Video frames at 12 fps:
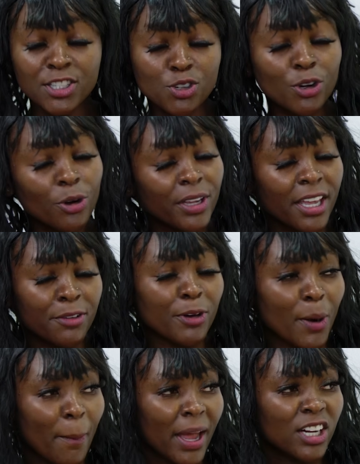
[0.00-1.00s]
it's not okay
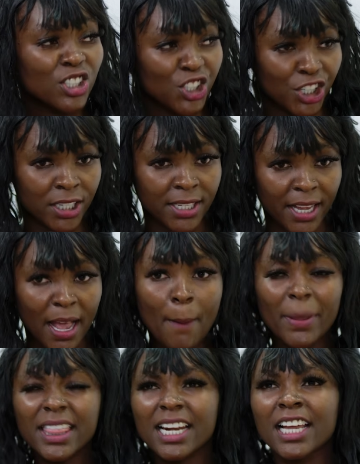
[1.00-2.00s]
for a man cheating.
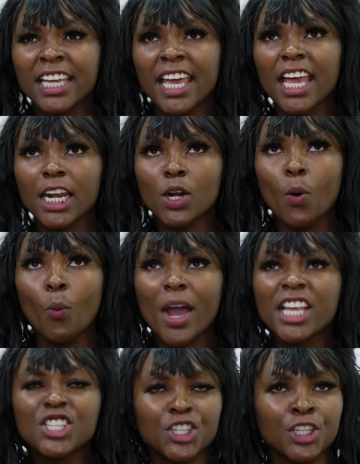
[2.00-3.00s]
But then again,
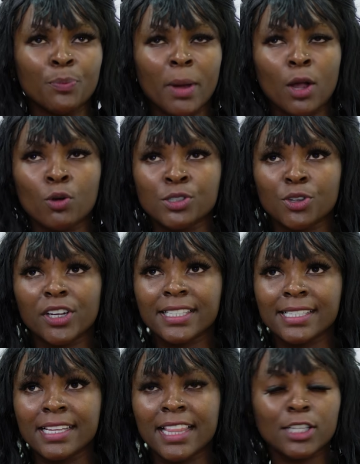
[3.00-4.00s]
why cheat back? Because
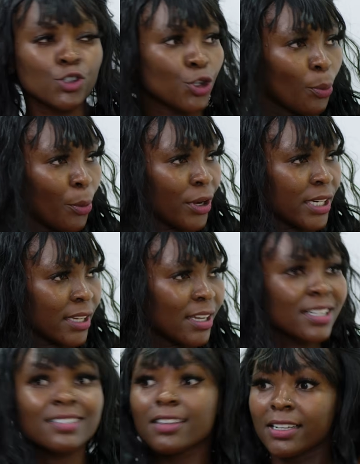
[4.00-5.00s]
honestly, that's your
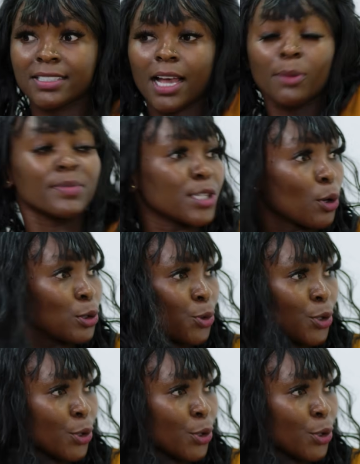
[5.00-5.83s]
body. It comes down to